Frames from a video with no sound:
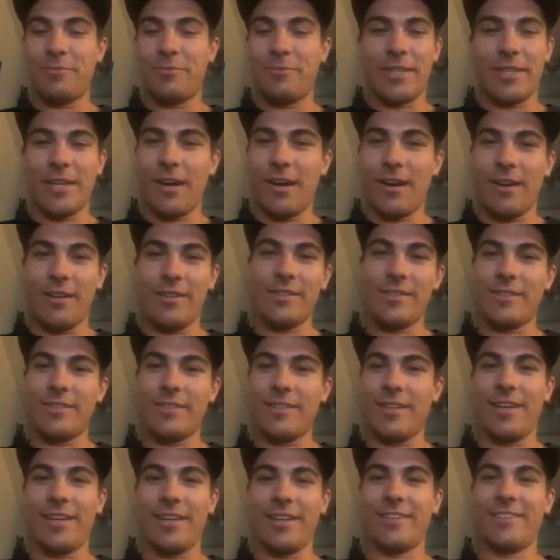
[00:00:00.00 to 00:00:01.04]
because,
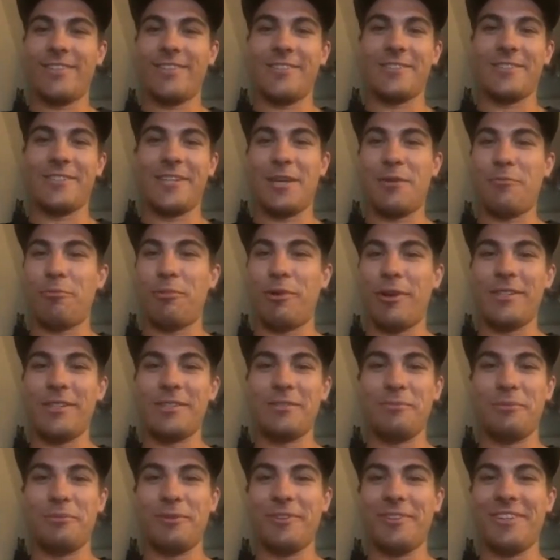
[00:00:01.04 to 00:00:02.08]
like, just out of
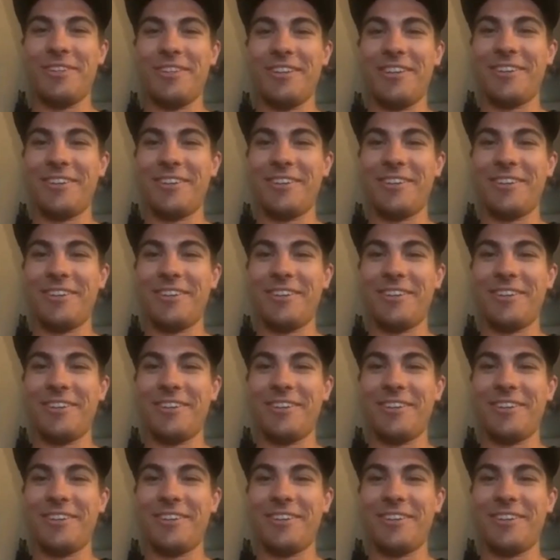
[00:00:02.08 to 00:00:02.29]
principle,